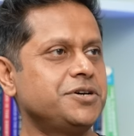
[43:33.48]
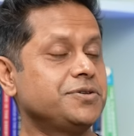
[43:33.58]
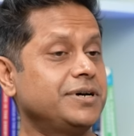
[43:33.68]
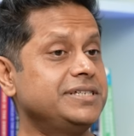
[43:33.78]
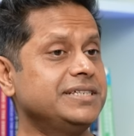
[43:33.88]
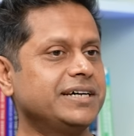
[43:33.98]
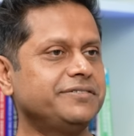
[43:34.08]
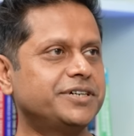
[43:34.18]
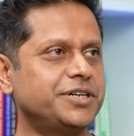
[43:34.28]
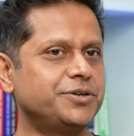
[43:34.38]
So Ajeet,
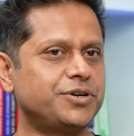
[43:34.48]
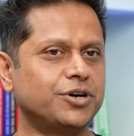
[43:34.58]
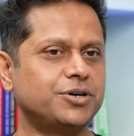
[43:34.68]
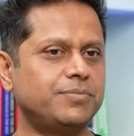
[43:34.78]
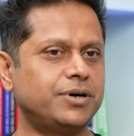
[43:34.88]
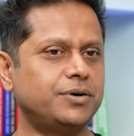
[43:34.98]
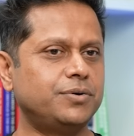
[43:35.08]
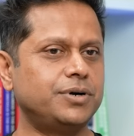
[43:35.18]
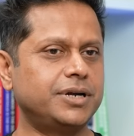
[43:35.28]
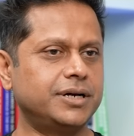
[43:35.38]
I've heard you talk
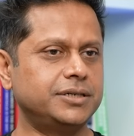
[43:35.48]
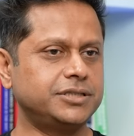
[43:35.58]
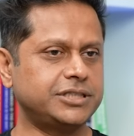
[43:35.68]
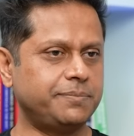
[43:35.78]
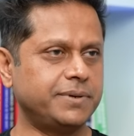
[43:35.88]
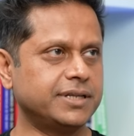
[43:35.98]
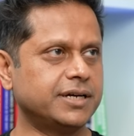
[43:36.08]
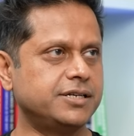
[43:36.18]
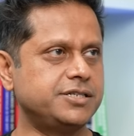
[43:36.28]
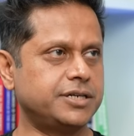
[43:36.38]
about uh, shaping the
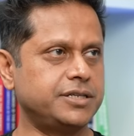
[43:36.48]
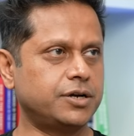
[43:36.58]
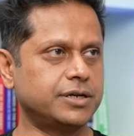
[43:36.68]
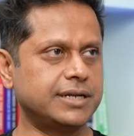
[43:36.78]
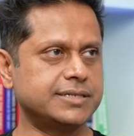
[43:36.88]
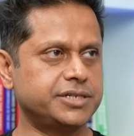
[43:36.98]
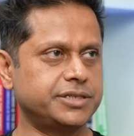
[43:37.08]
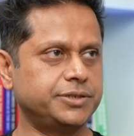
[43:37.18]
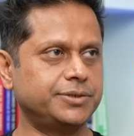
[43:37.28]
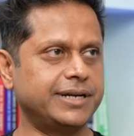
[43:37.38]
culture in the
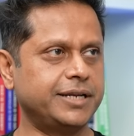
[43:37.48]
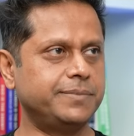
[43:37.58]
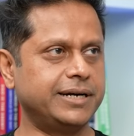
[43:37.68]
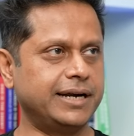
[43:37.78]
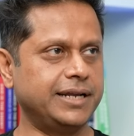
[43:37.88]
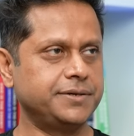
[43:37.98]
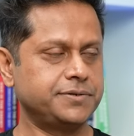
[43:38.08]
organization, you know, deliberately.